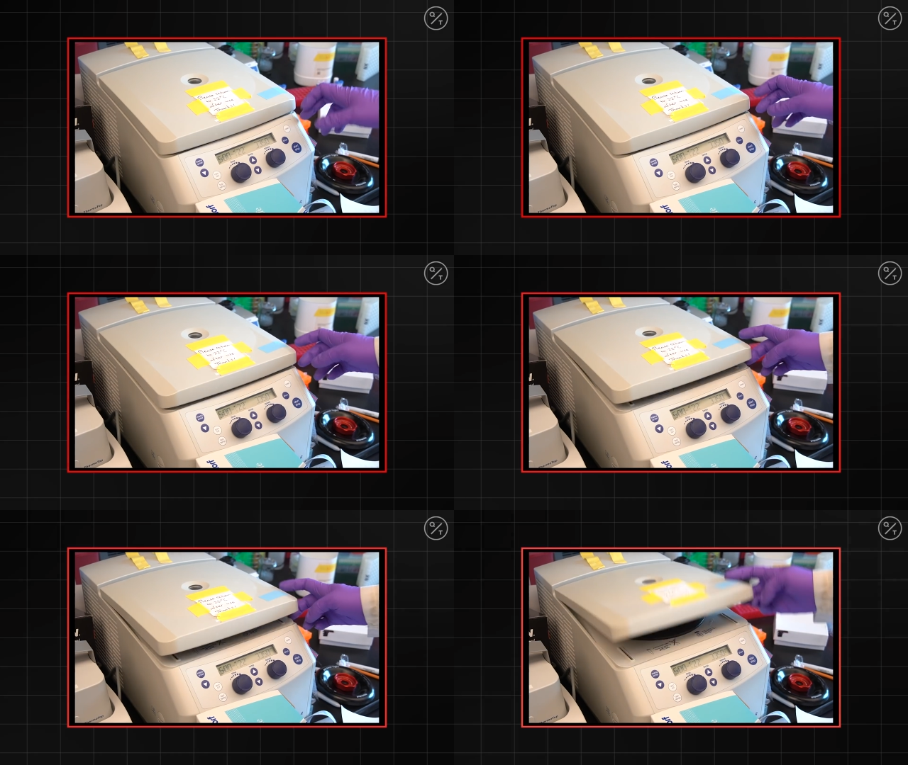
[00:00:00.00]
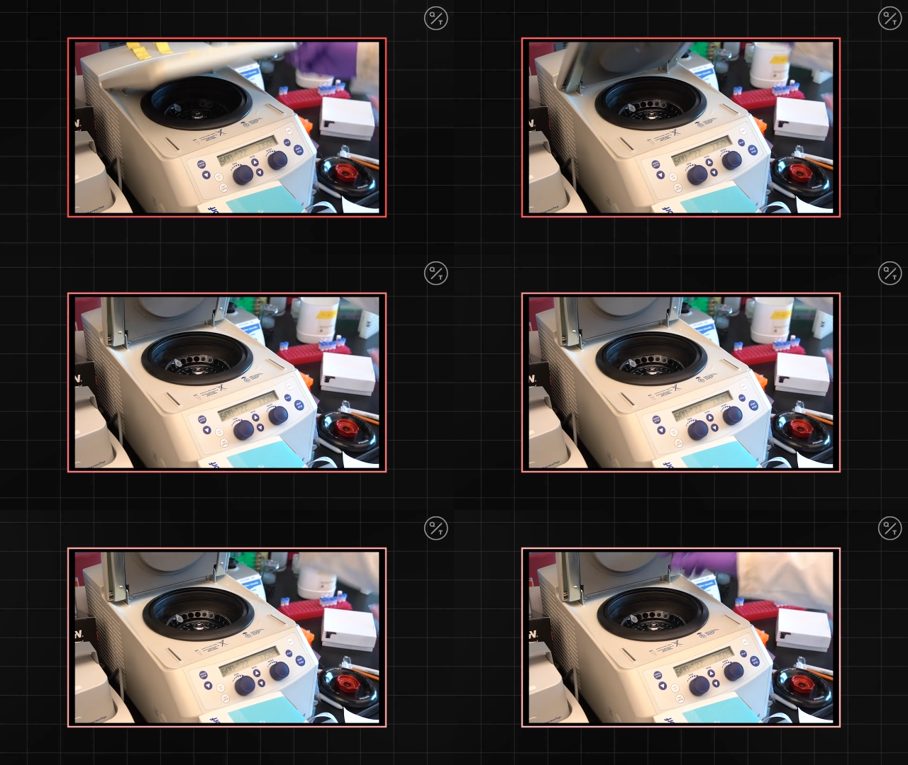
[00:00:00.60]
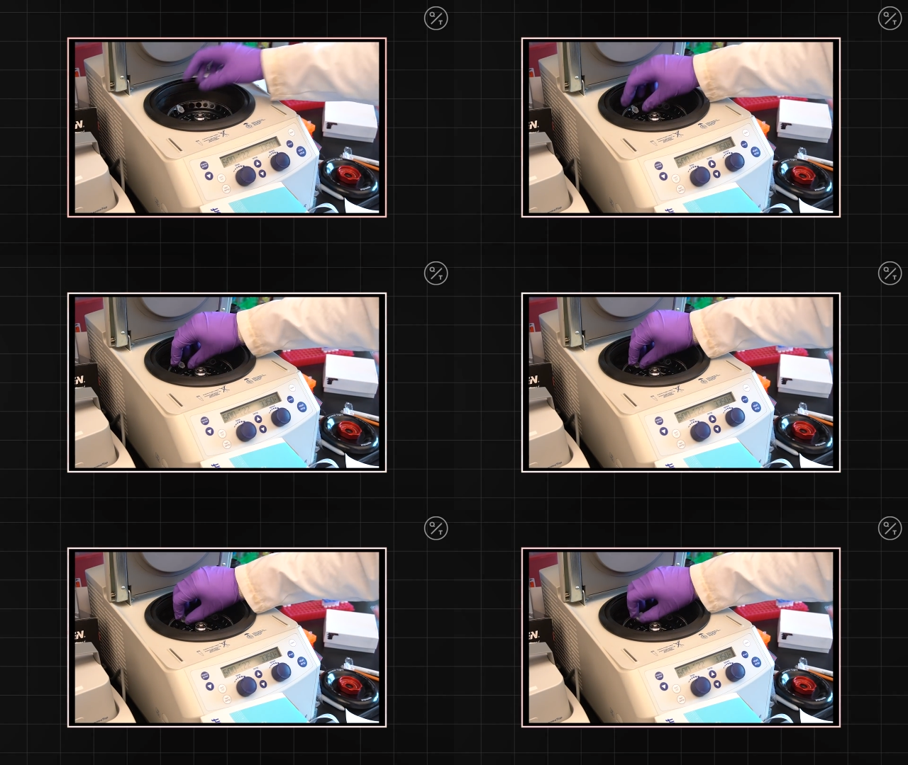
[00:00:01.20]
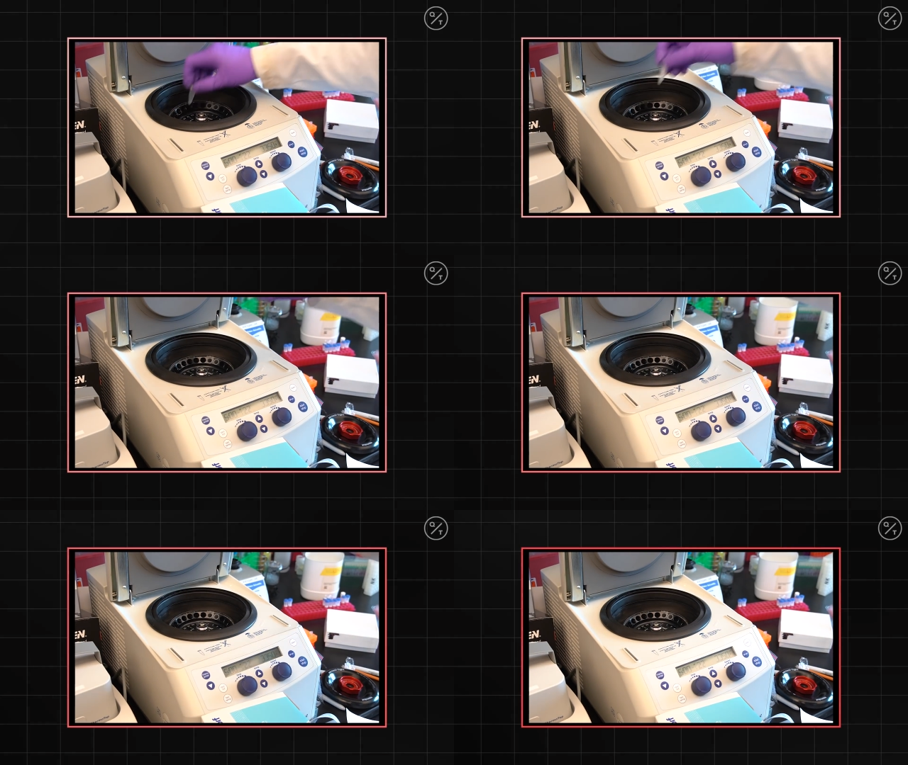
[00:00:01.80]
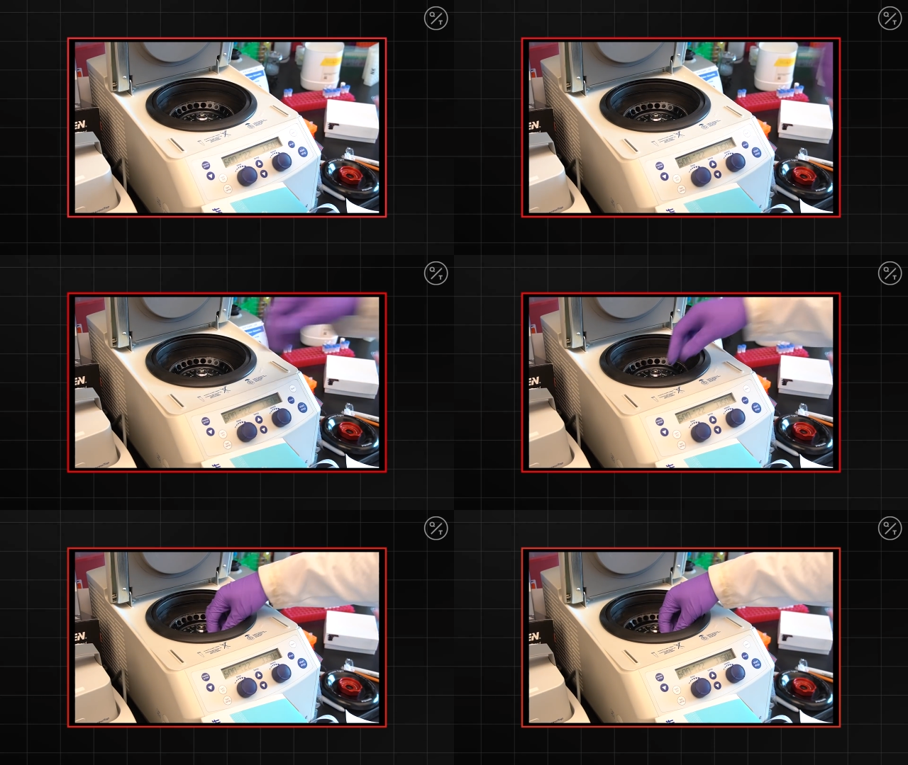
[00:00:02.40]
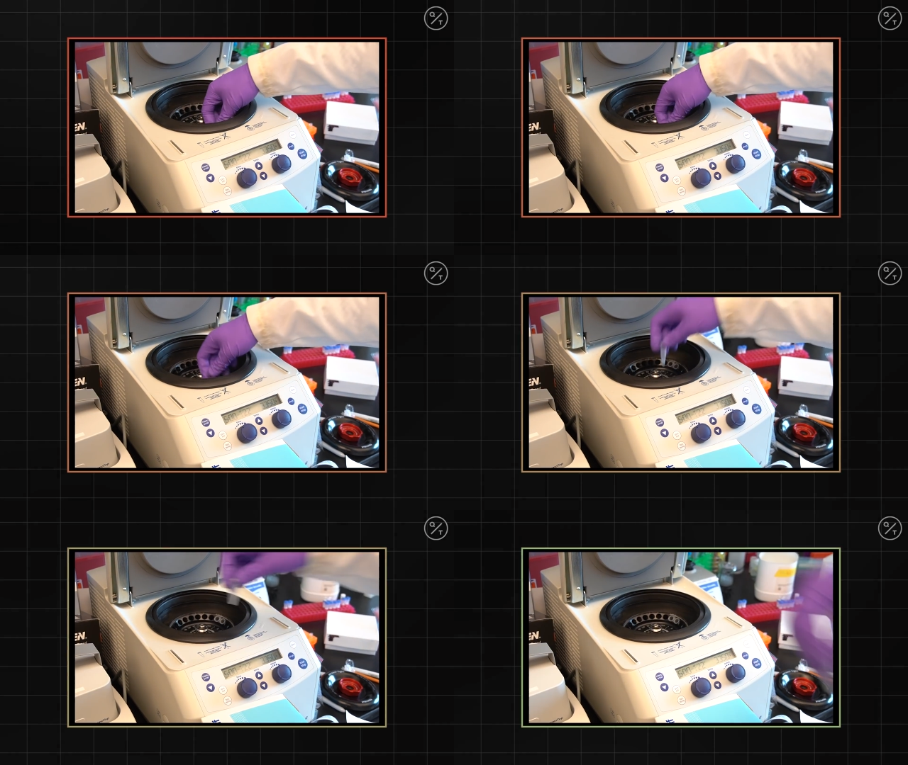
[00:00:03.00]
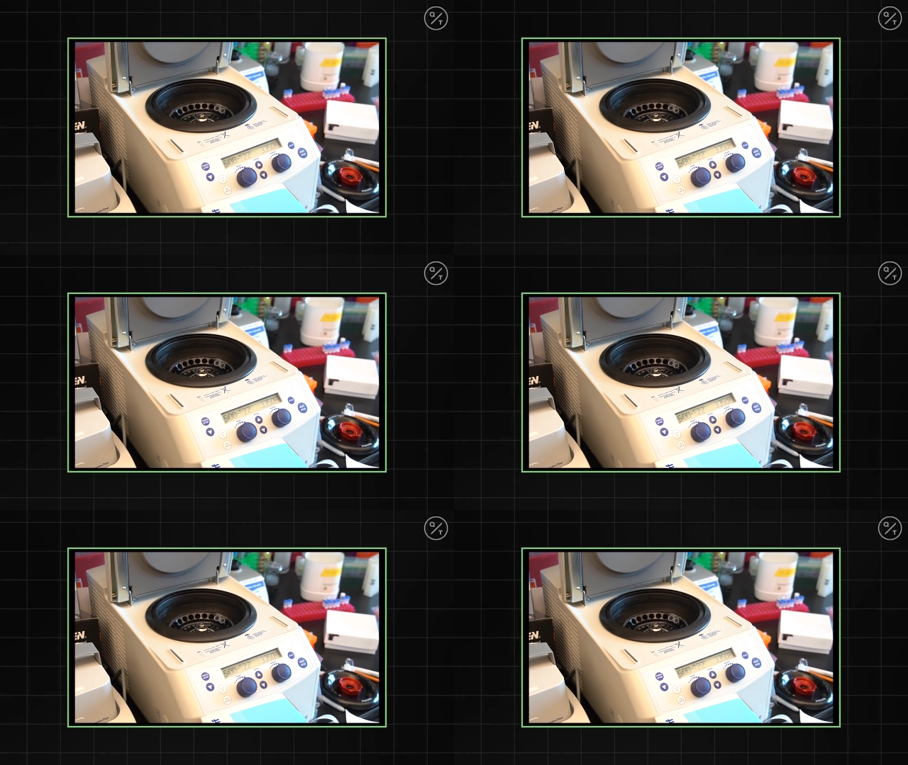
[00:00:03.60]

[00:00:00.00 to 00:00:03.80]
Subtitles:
No face is visible, so there are no lips to read.